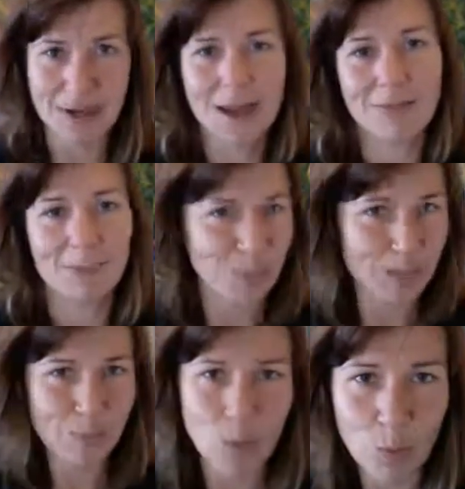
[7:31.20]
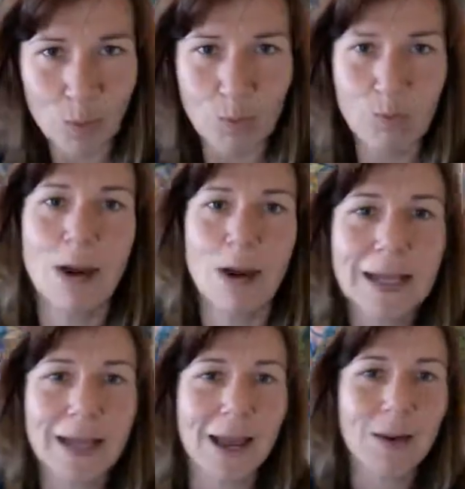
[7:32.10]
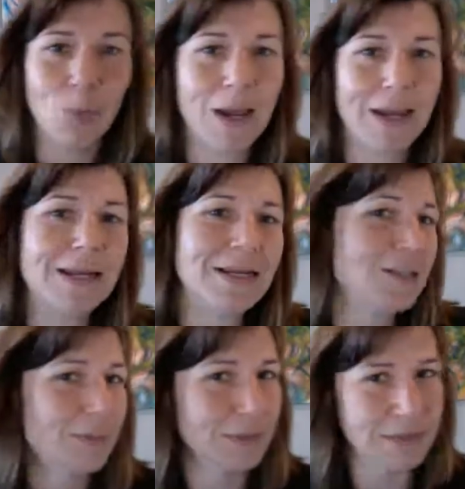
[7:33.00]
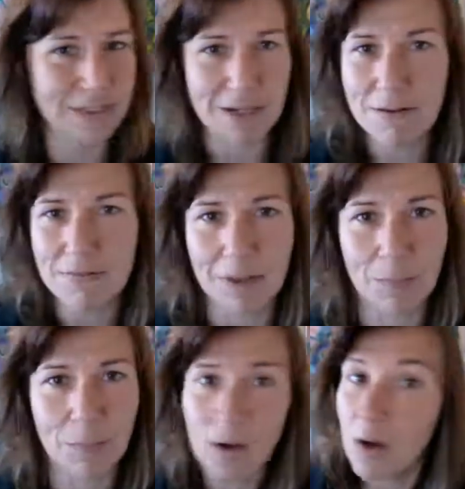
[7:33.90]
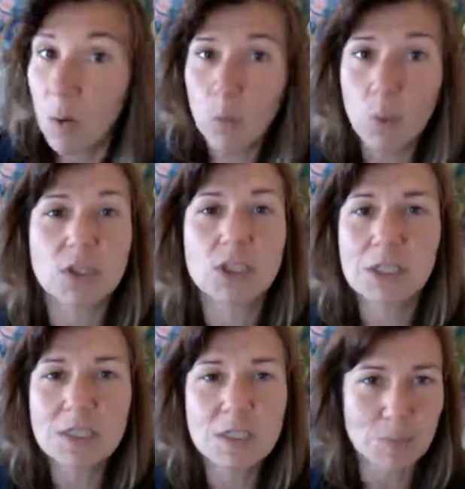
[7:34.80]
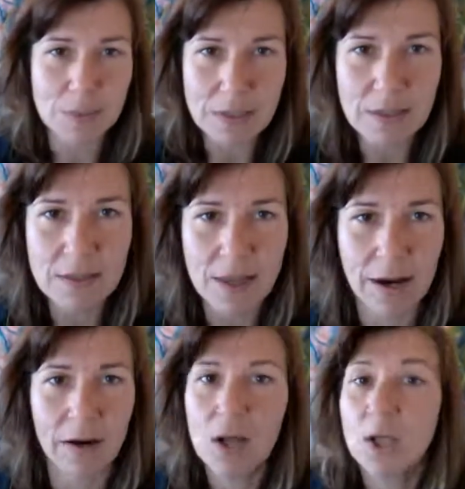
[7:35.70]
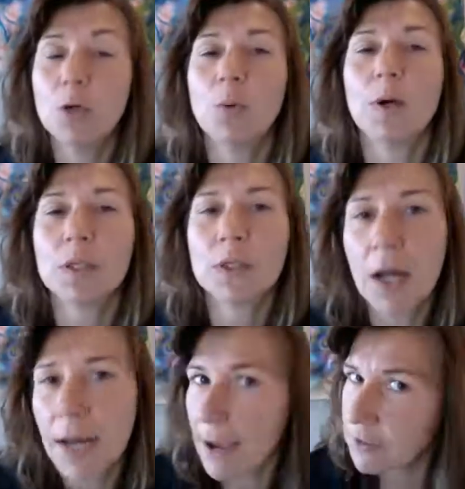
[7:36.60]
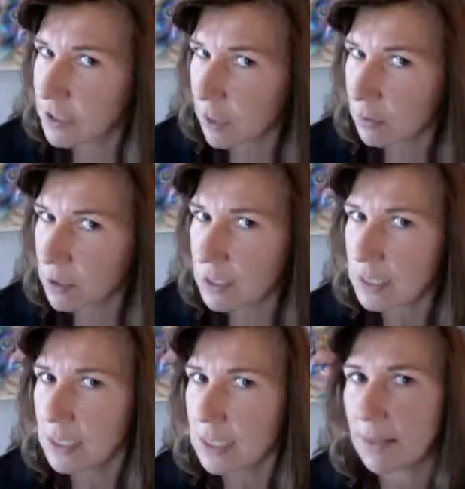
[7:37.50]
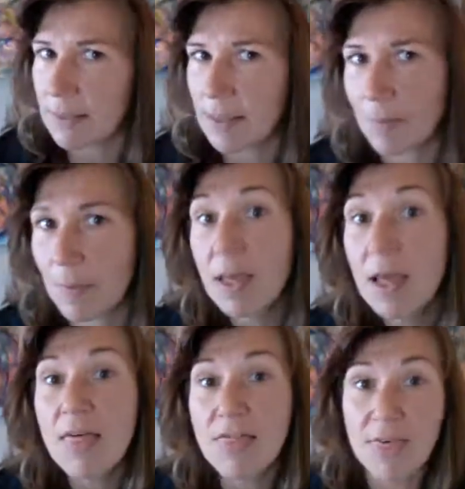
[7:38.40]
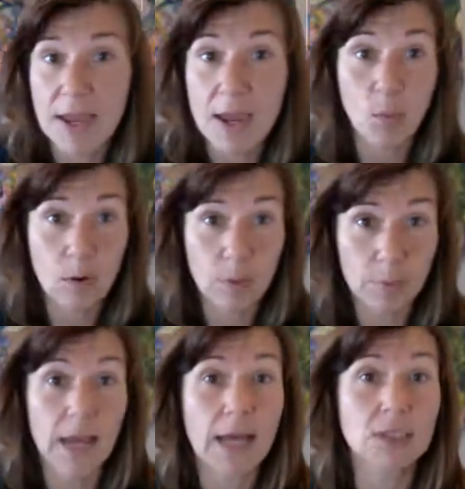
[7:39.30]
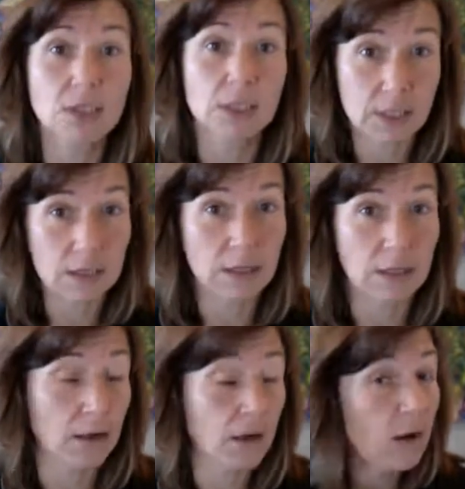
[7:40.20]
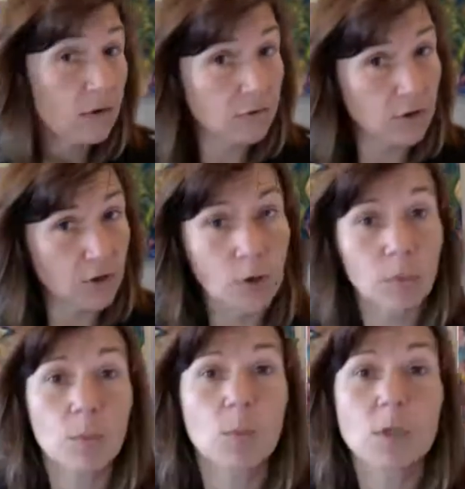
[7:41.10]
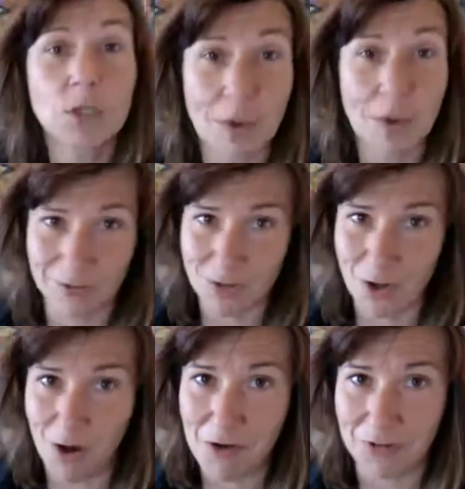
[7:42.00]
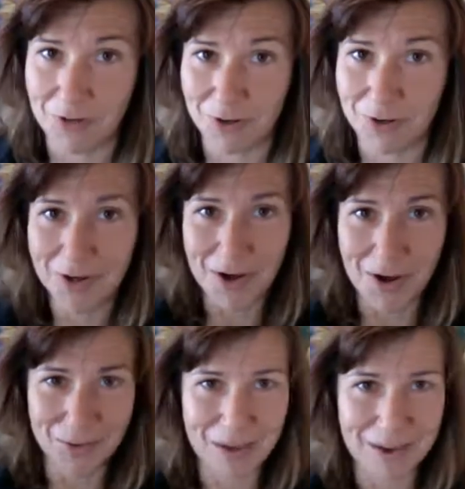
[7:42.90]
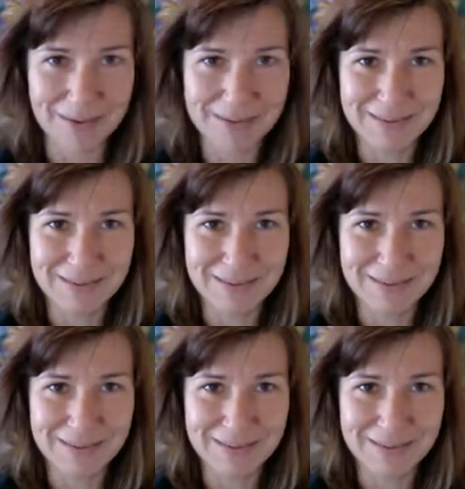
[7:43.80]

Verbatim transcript: And the people who are ready and waiting to receive them will just be there. You will not have to go seeking them. They will be actually looking for you and what you have to offer, okay?